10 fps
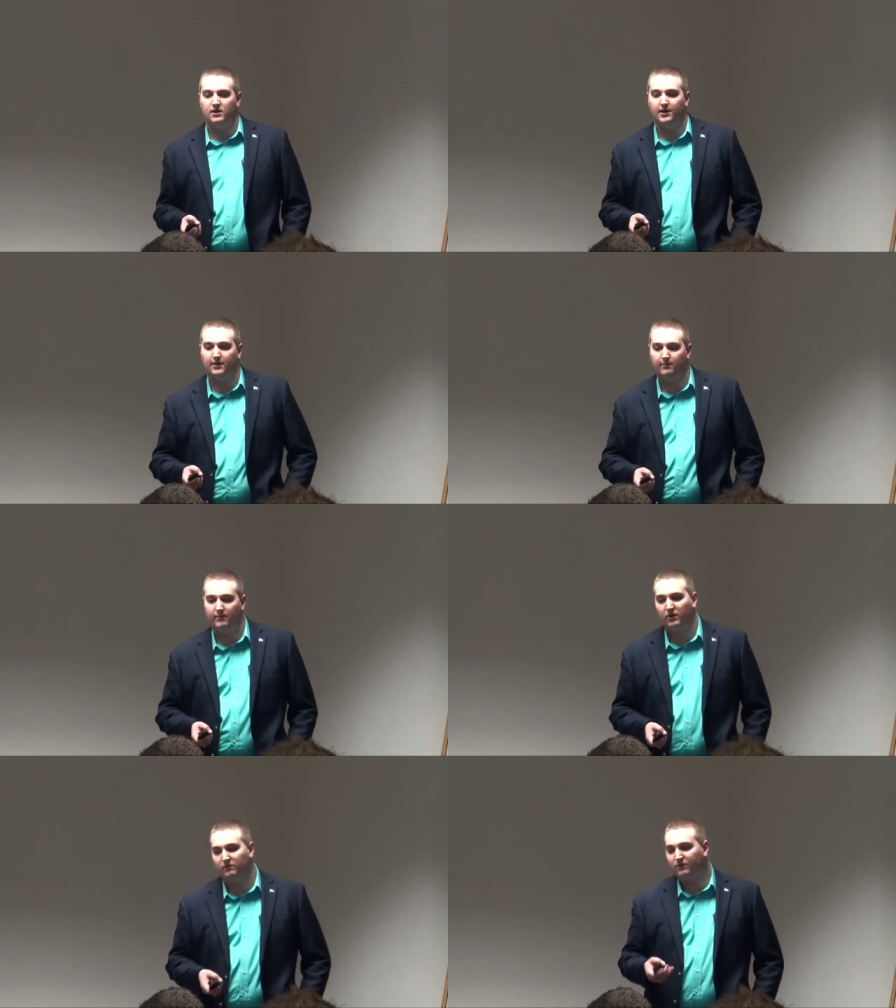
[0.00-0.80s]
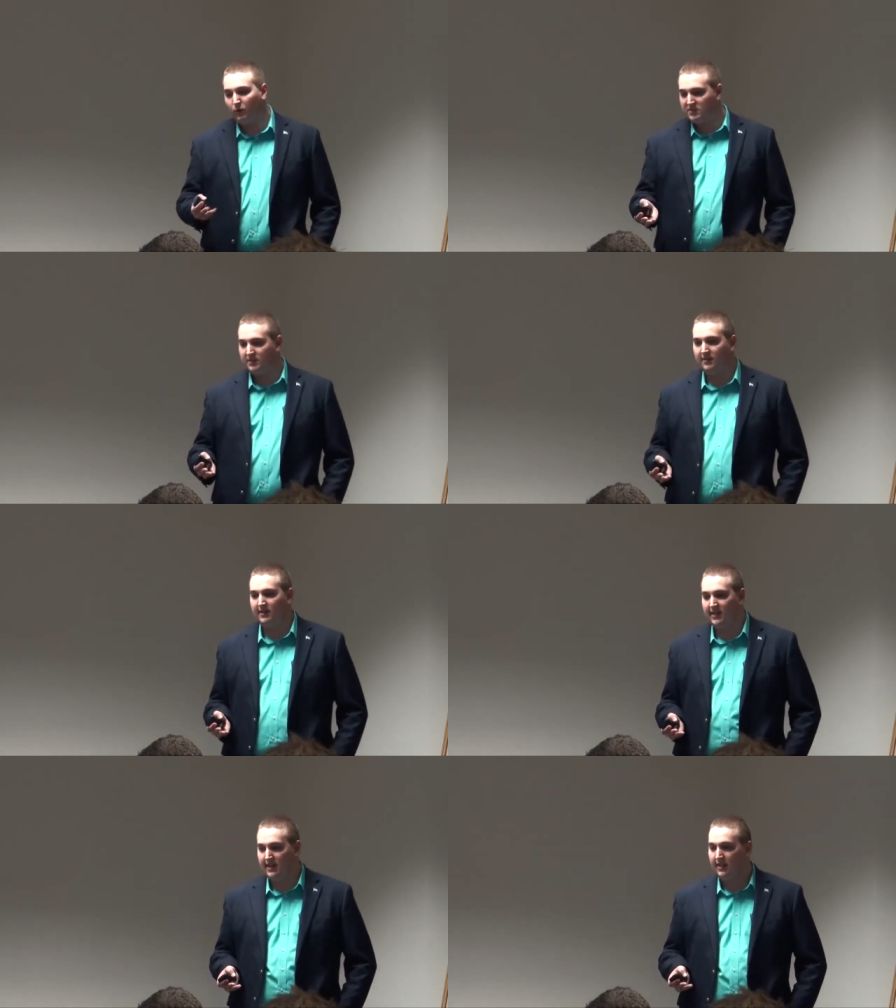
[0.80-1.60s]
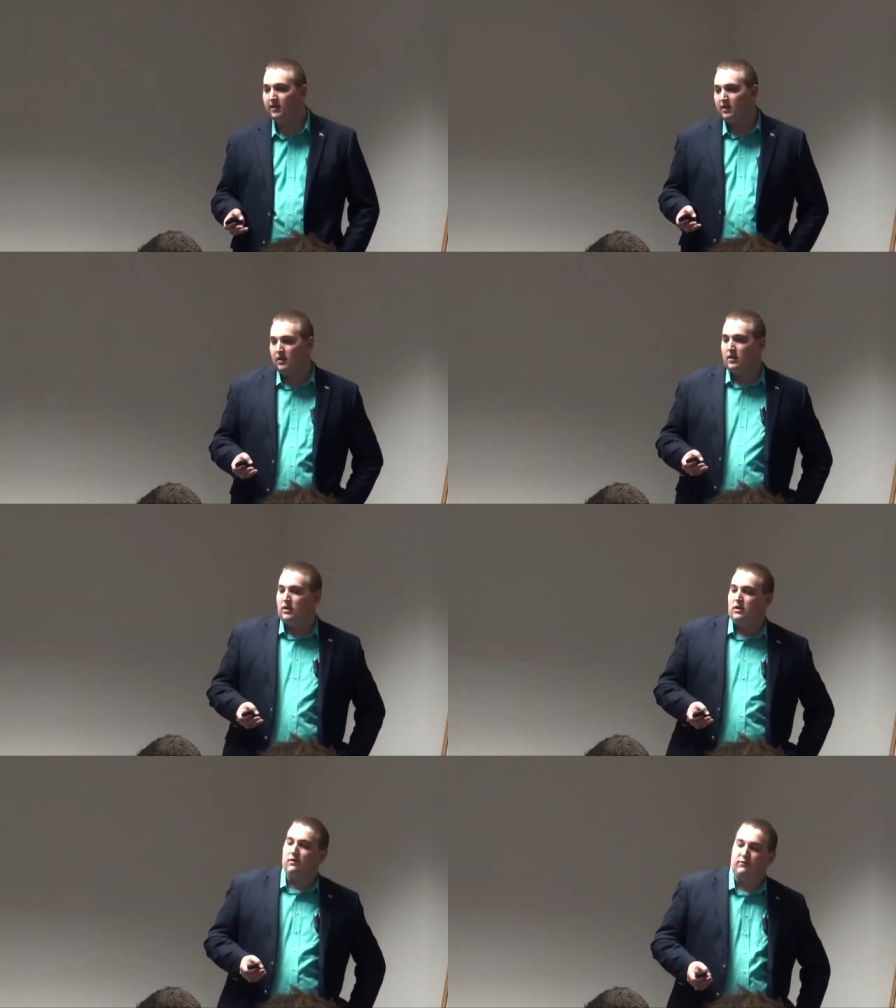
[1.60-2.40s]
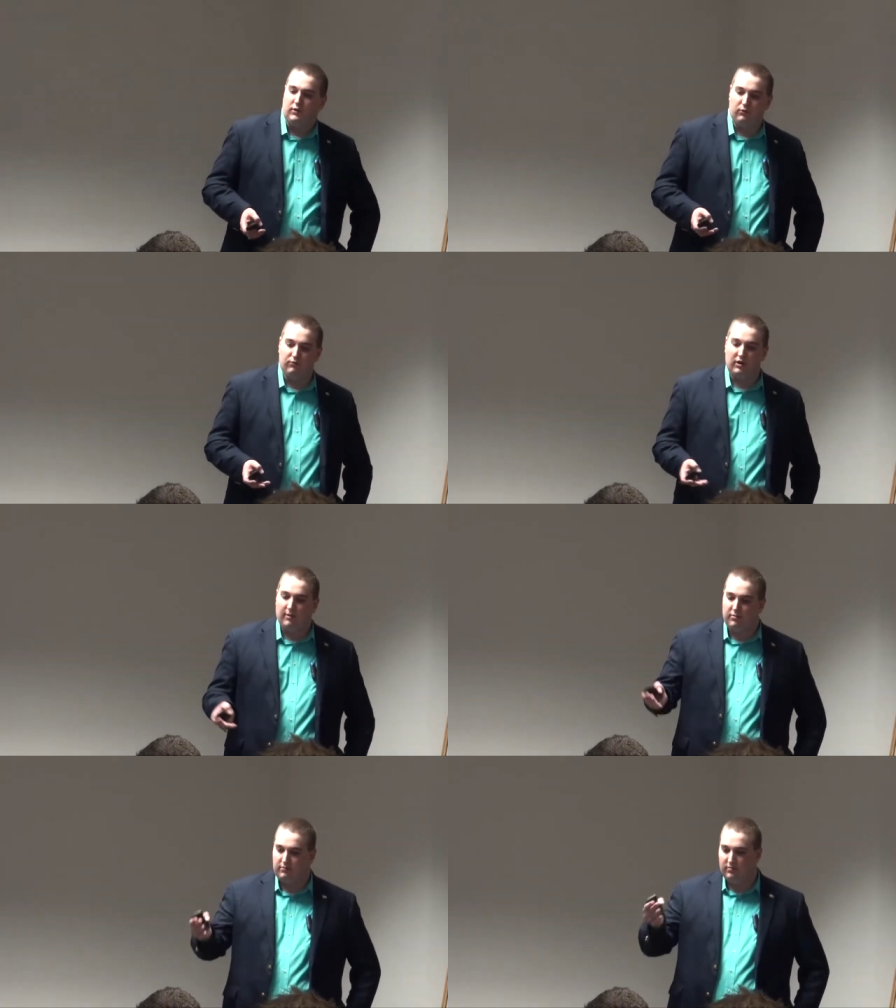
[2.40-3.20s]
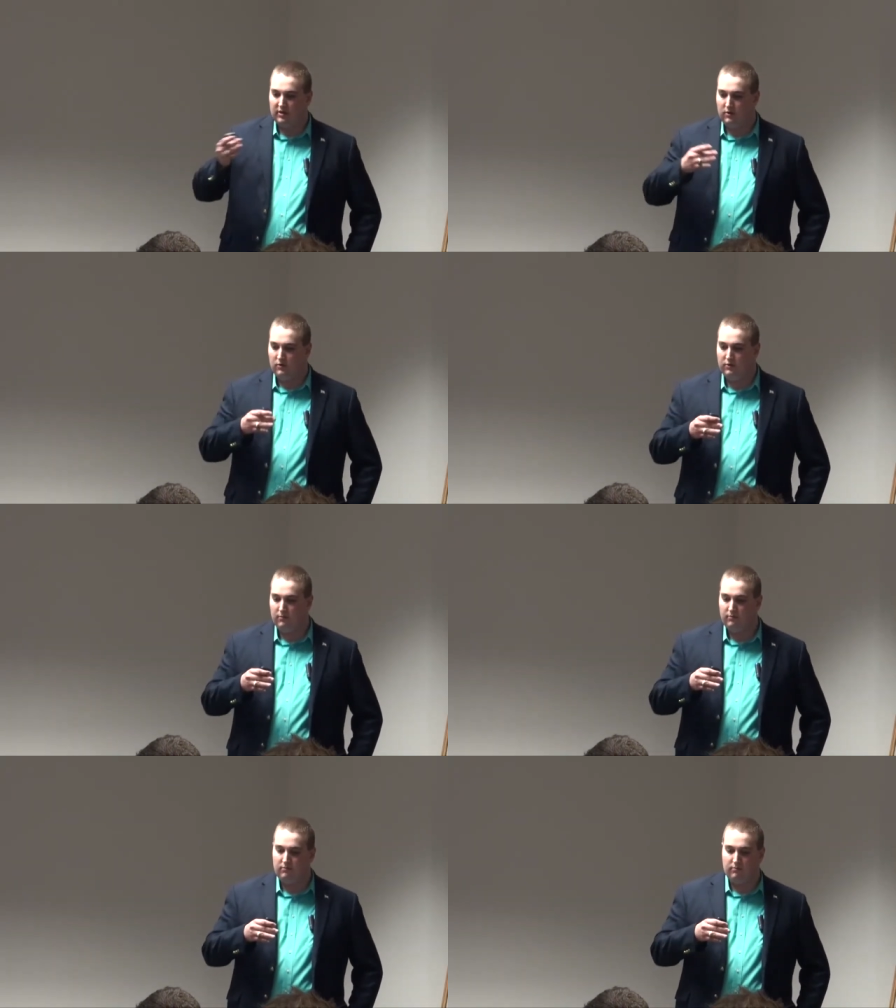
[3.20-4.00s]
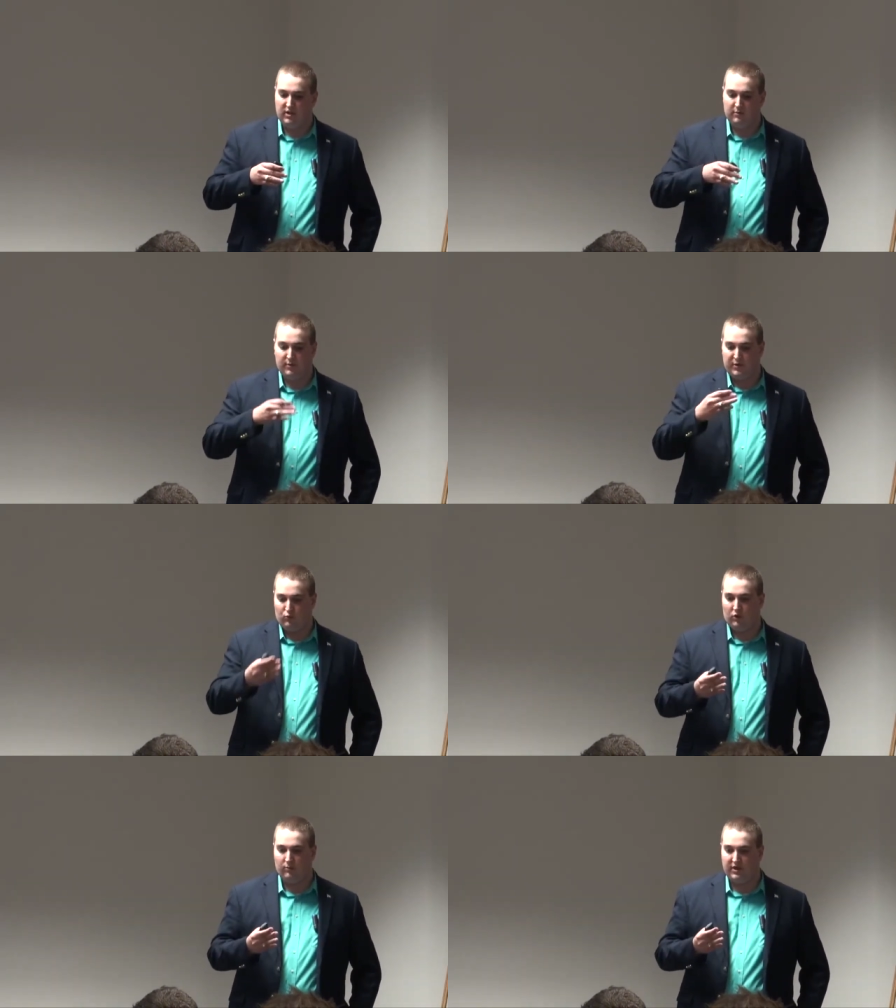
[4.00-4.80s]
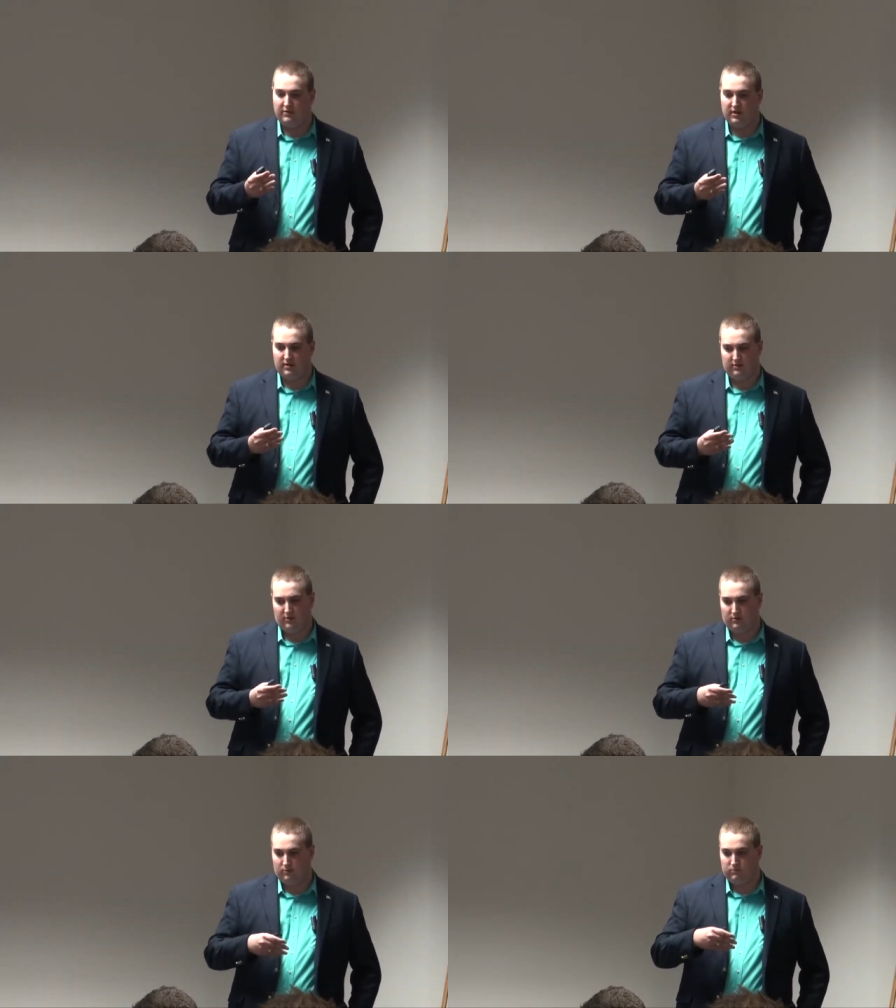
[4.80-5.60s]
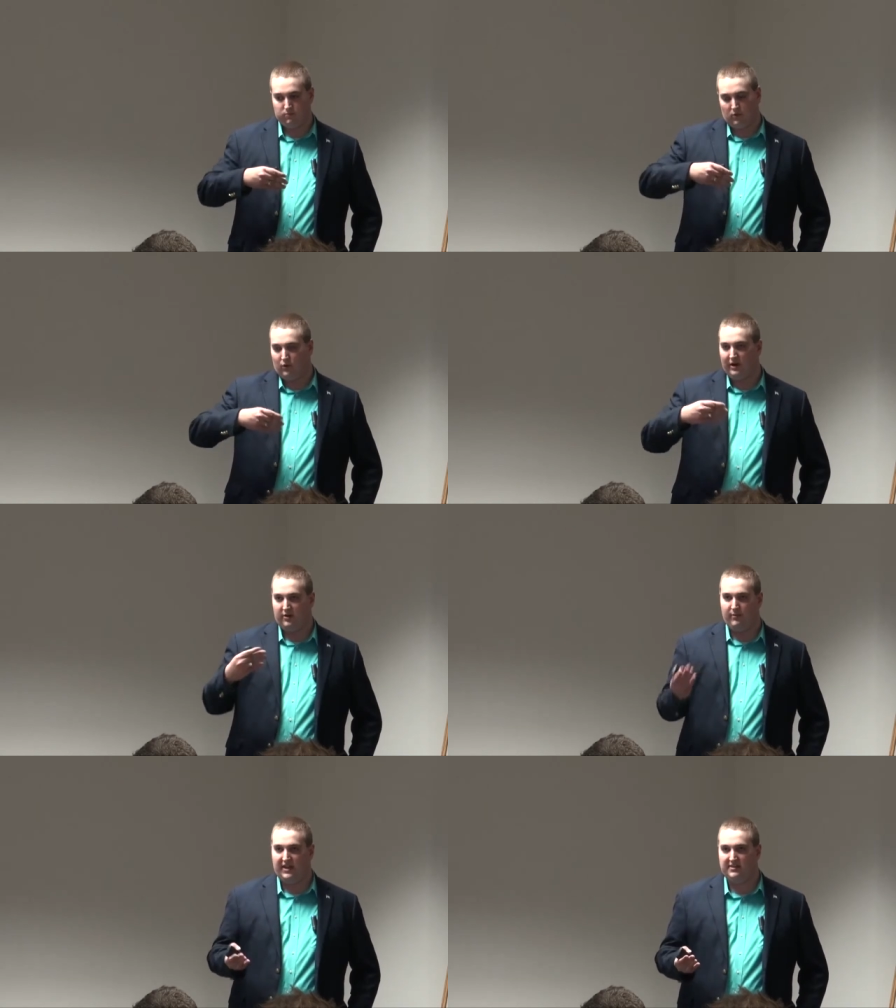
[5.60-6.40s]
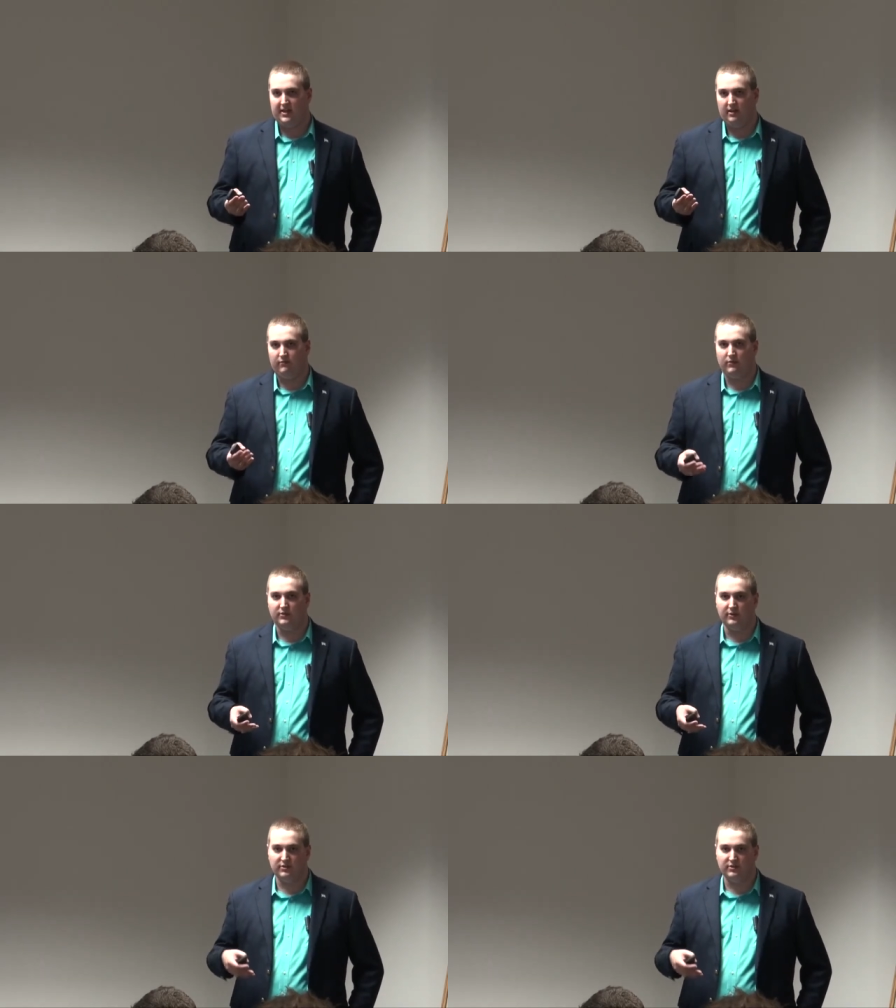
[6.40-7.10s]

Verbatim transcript: Um, unfortunately, if you drop below the minimum enrollment that you're required to maintain for your,